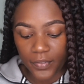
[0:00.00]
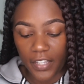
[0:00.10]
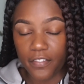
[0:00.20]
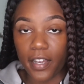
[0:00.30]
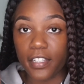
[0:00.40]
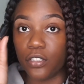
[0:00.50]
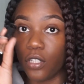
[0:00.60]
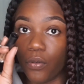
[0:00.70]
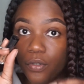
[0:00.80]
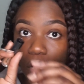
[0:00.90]
If you guys
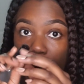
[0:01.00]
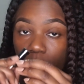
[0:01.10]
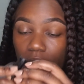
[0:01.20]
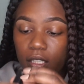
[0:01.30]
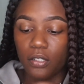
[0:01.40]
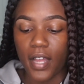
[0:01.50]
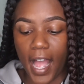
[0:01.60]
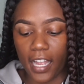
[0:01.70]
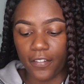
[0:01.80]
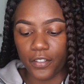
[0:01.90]
don't know, a little
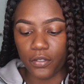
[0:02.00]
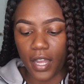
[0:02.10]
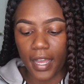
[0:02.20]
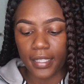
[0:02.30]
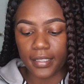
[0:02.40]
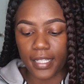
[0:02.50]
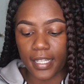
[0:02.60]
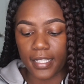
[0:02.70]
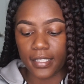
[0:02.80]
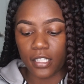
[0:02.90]
hack for you guys
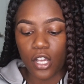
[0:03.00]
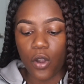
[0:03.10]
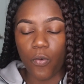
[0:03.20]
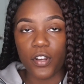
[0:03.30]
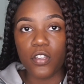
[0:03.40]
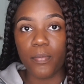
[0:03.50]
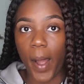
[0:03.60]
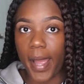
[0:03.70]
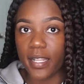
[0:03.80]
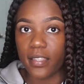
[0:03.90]
is when you
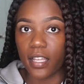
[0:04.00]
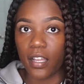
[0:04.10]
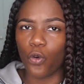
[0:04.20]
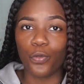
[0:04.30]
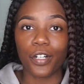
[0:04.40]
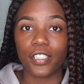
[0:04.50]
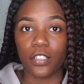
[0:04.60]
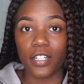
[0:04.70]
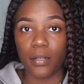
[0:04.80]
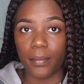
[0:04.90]
buy anything over a
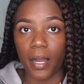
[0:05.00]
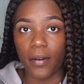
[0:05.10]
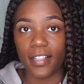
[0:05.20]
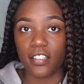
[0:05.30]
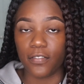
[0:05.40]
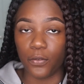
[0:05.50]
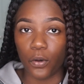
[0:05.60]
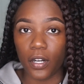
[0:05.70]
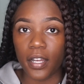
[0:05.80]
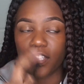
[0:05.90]
certain amount at
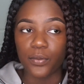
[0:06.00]
Sephora,